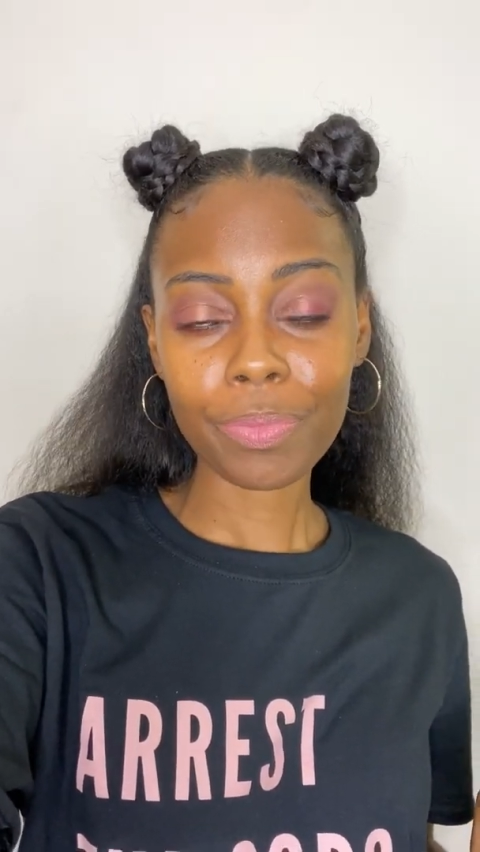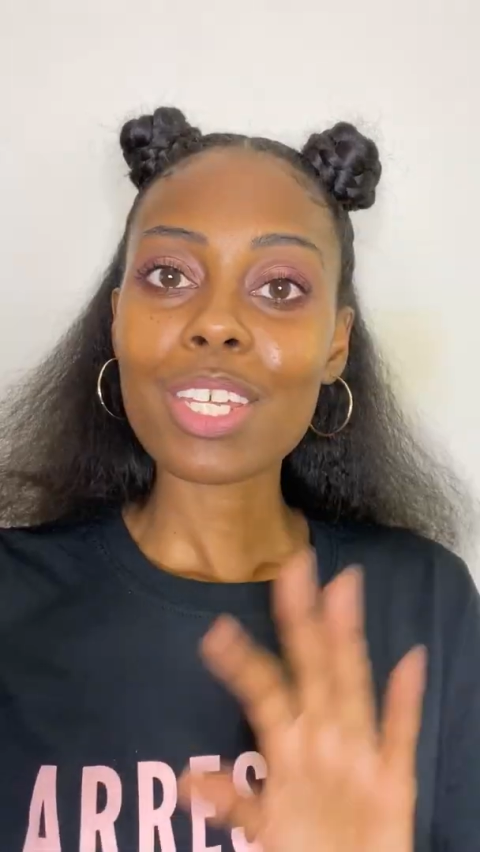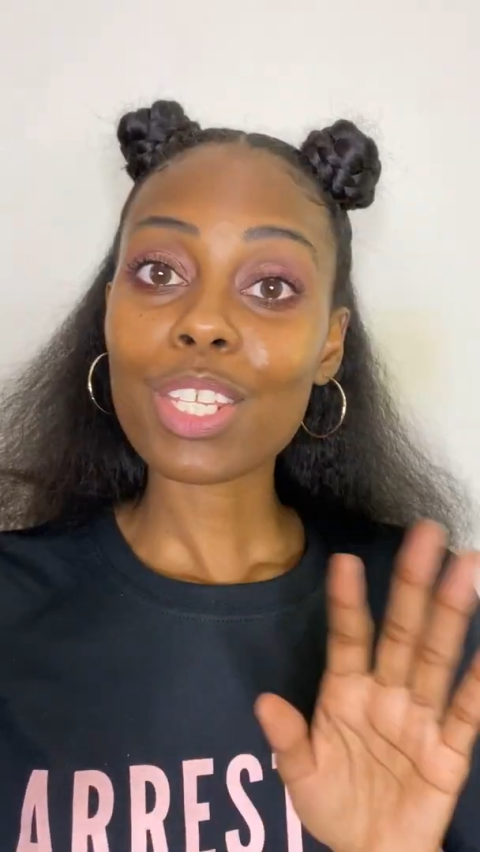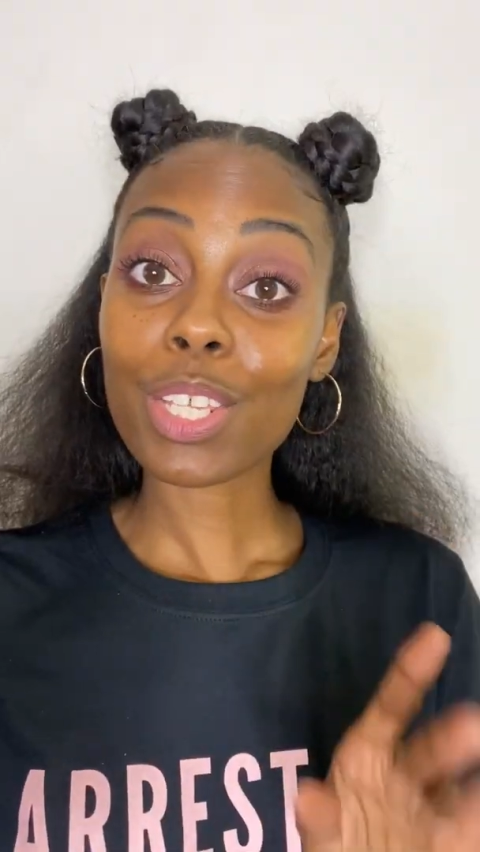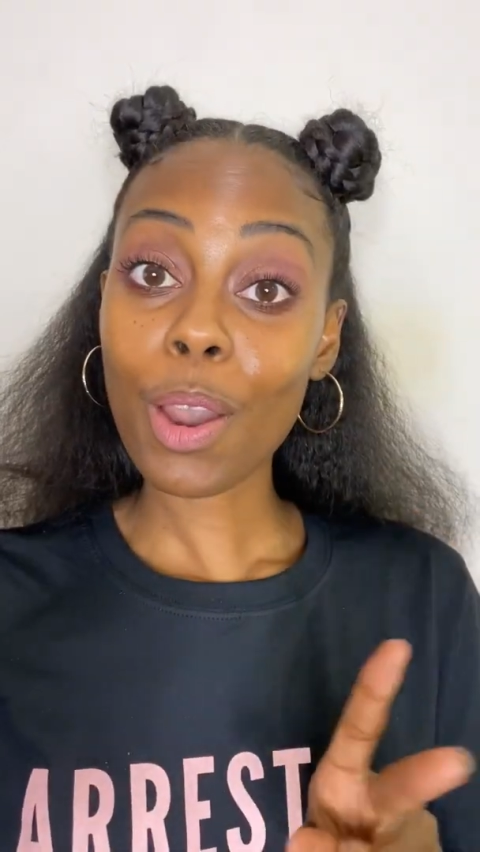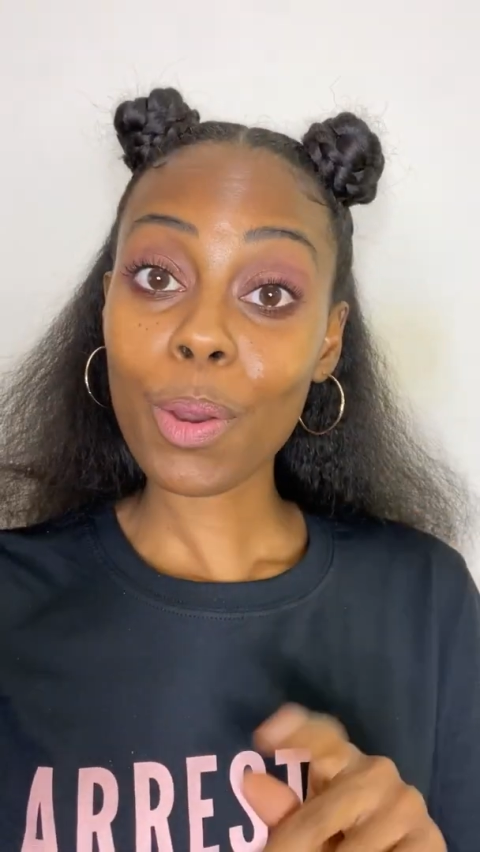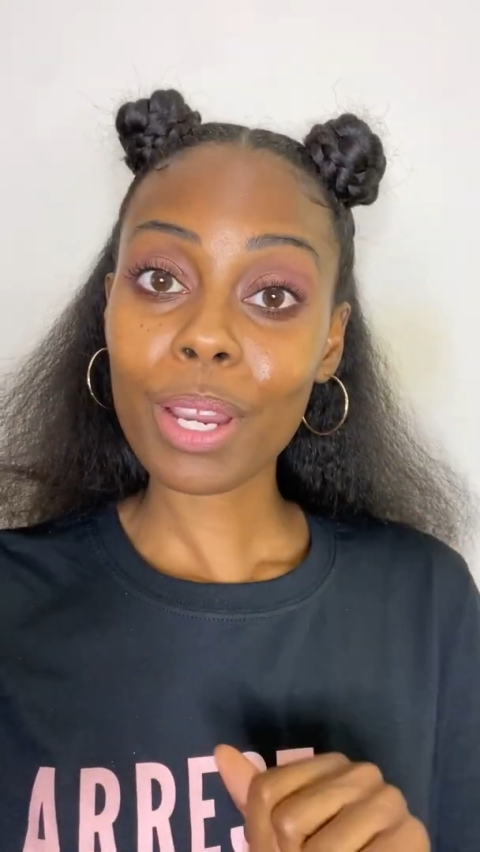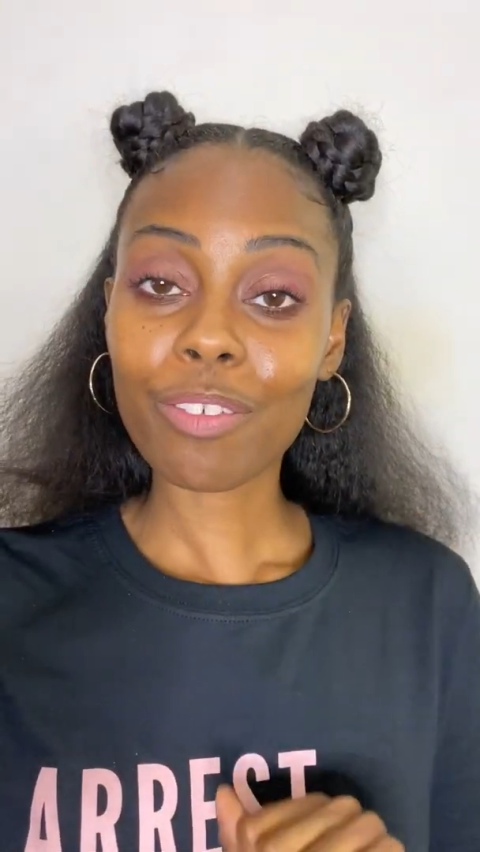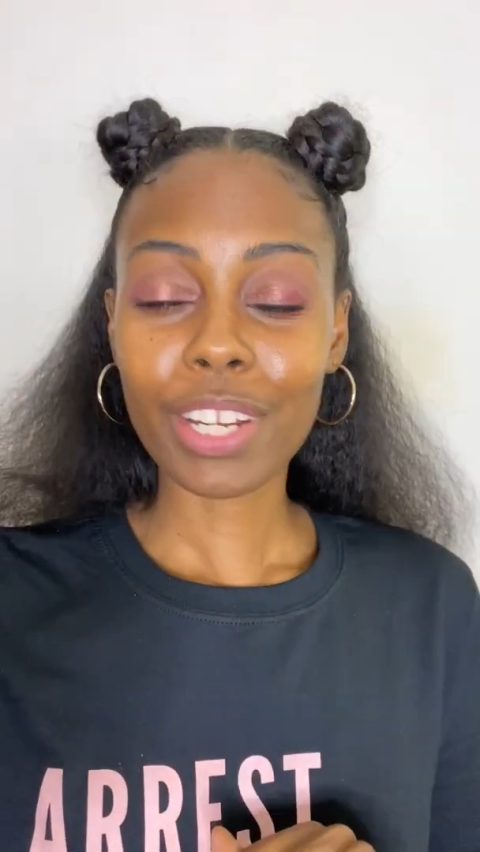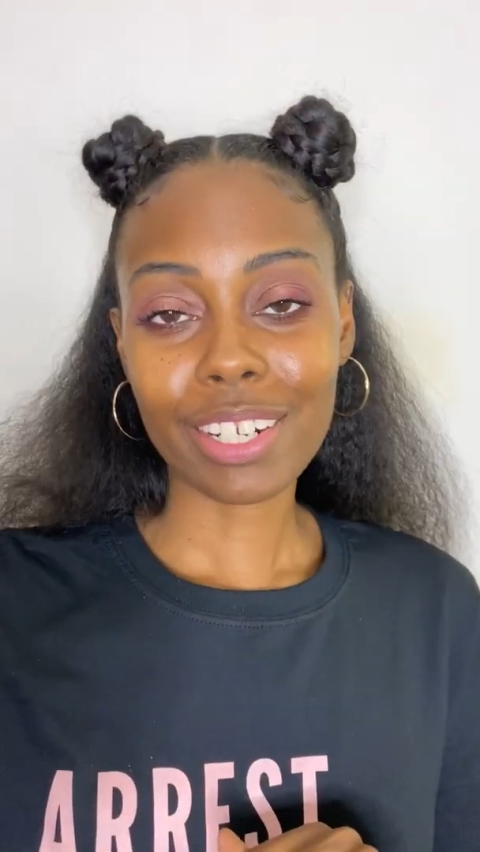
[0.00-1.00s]
So
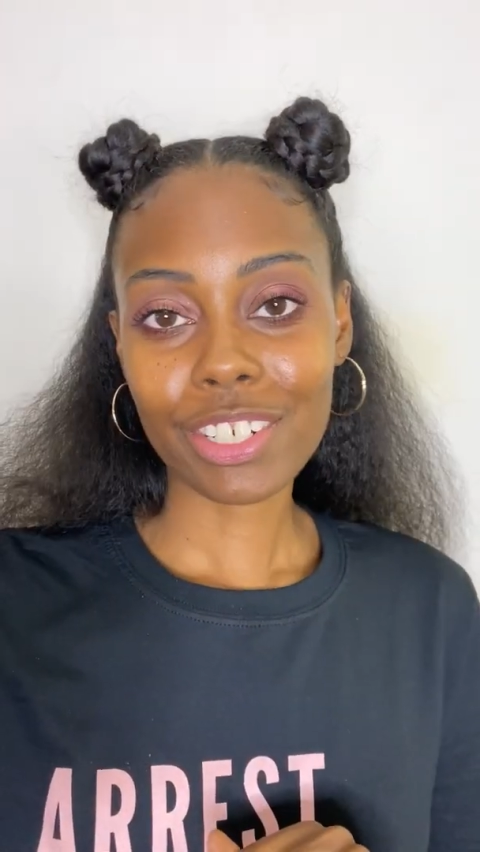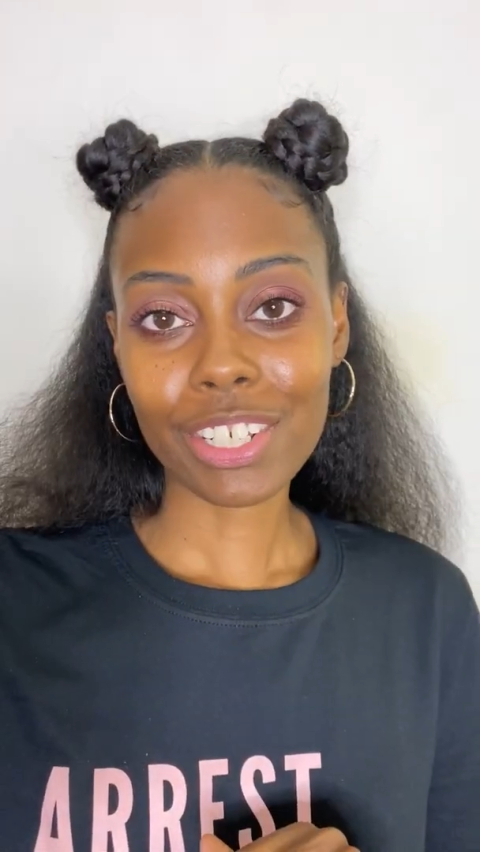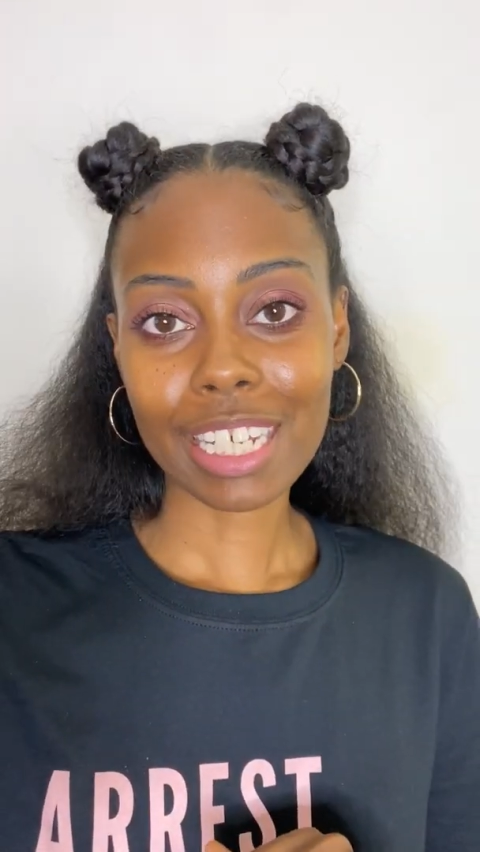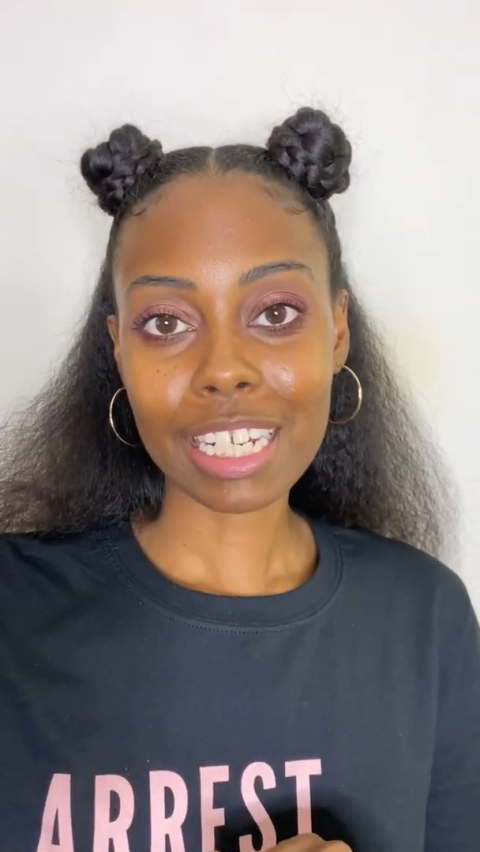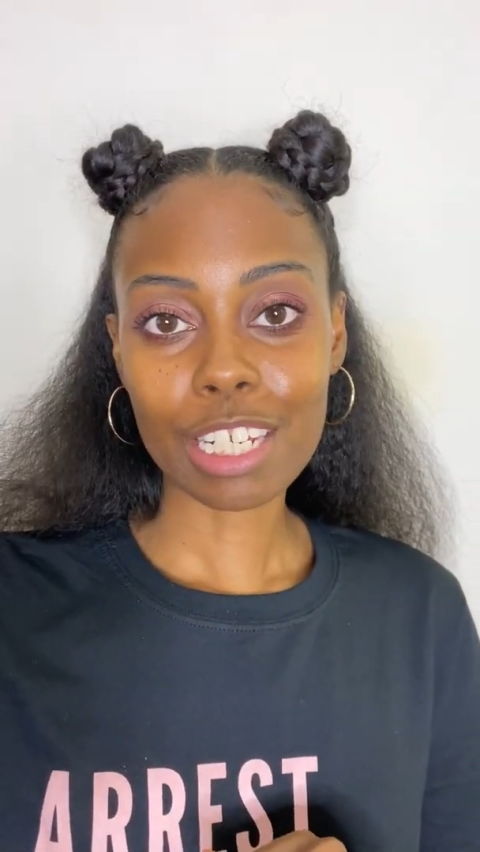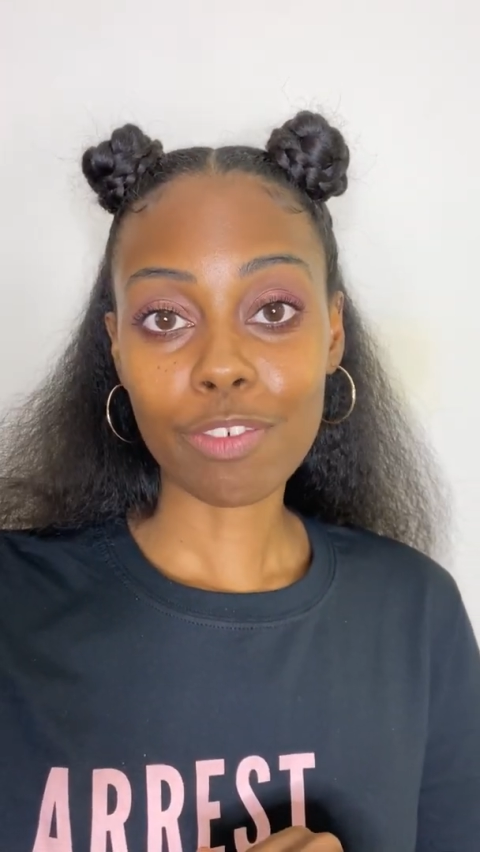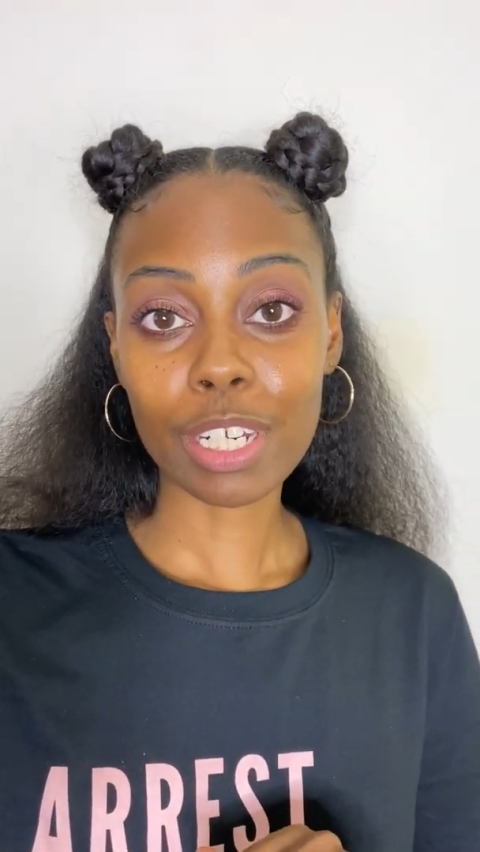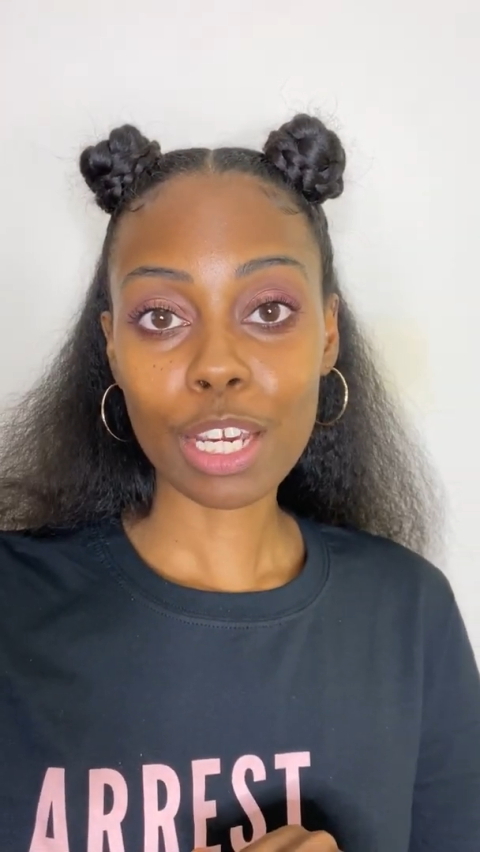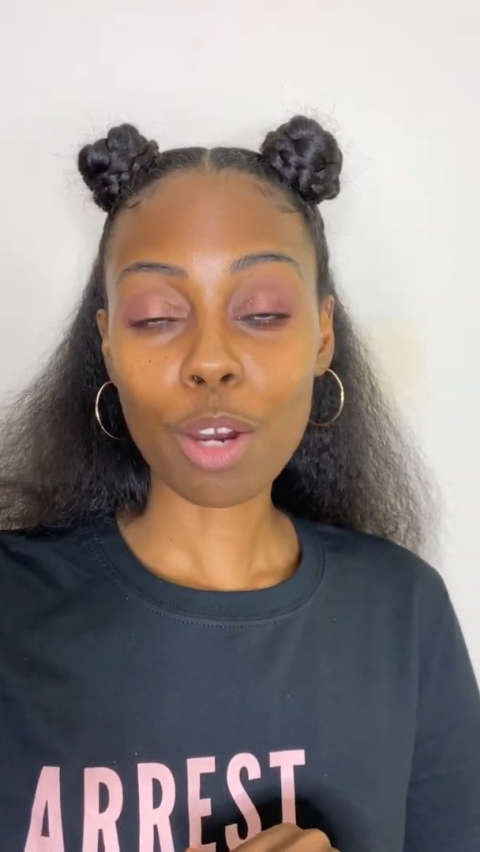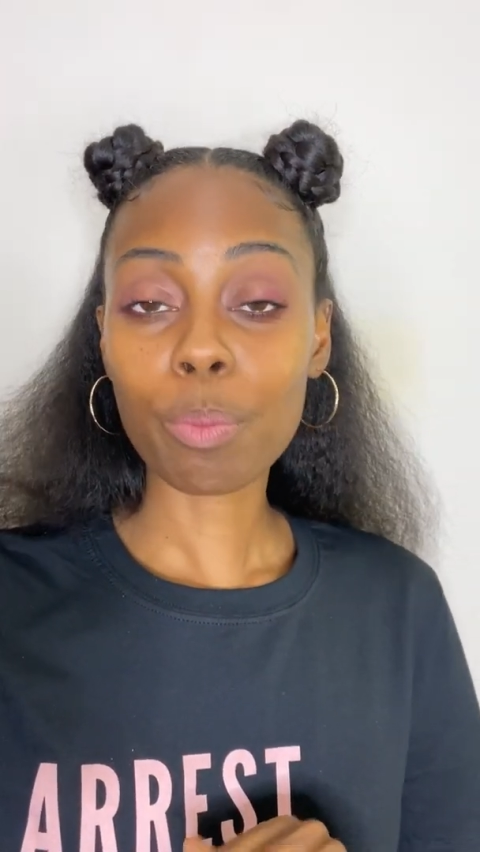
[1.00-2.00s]
if you're interested in this video,